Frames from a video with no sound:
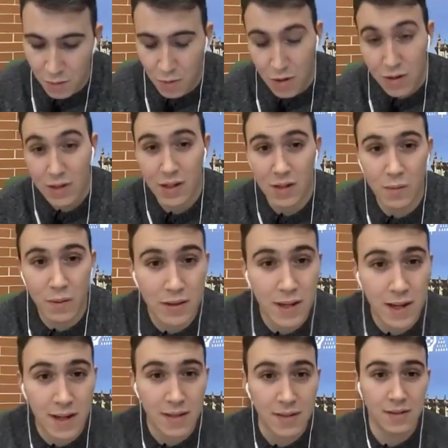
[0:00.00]
works about
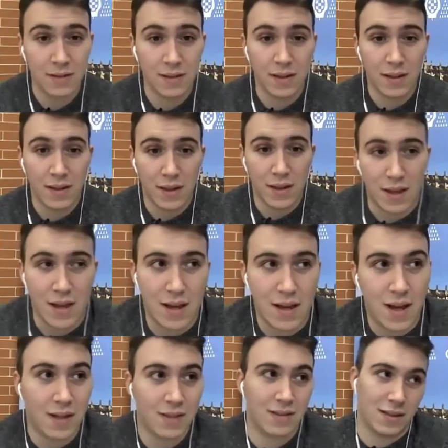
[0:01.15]
that.
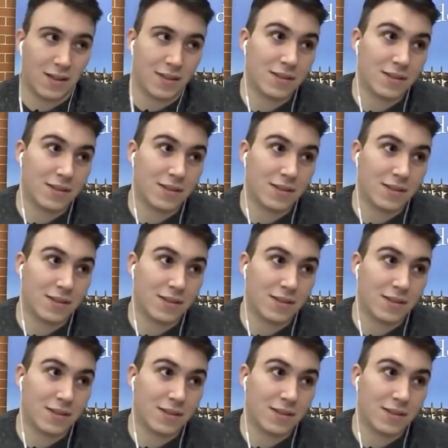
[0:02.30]
As